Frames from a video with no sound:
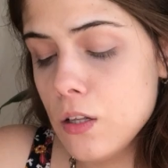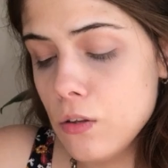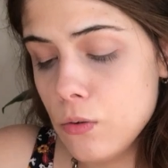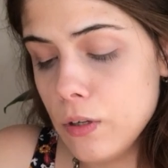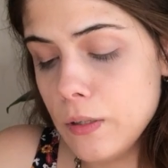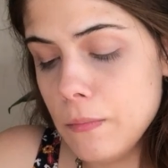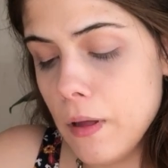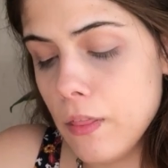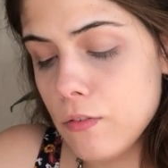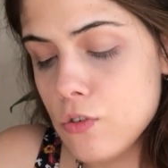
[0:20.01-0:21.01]
throughout the
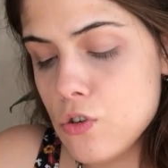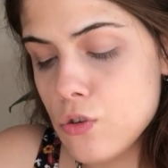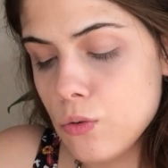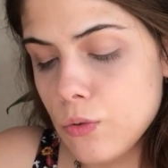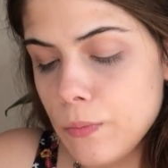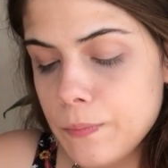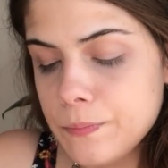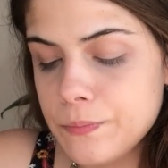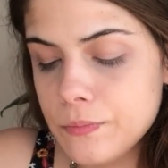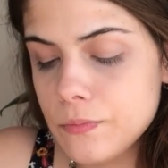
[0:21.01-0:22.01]
month of
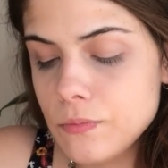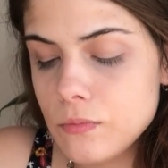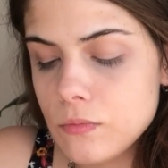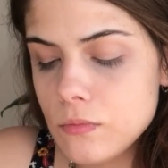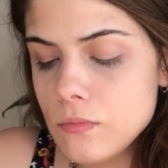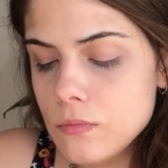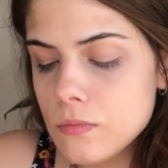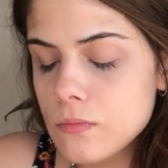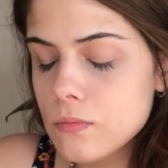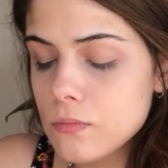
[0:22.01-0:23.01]

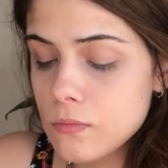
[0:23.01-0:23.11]
June.